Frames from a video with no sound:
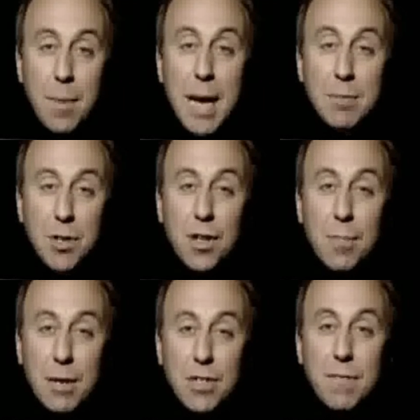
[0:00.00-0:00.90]
Perhaps not
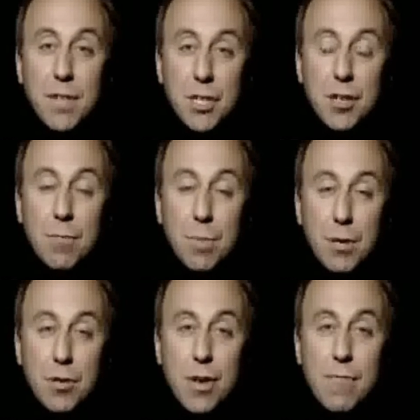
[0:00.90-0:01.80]
the most efficient
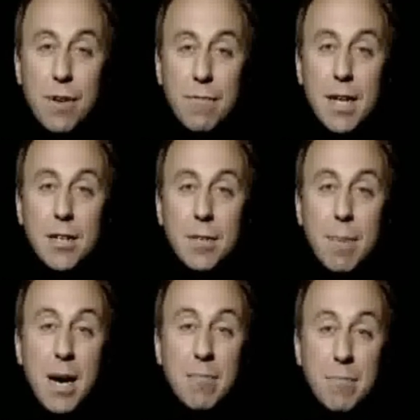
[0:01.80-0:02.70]
computer ever
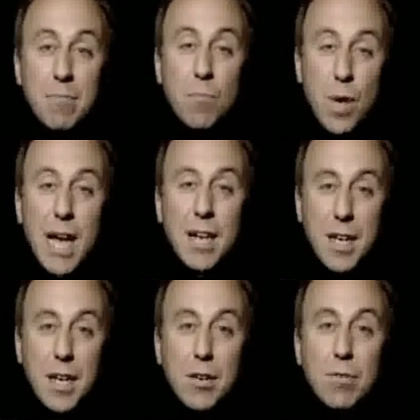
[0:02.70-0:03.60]
invented, but we had
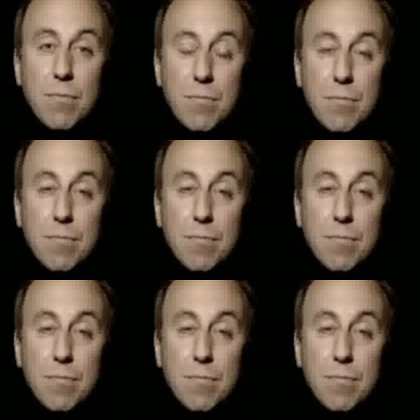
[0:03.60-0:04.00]
a giggle.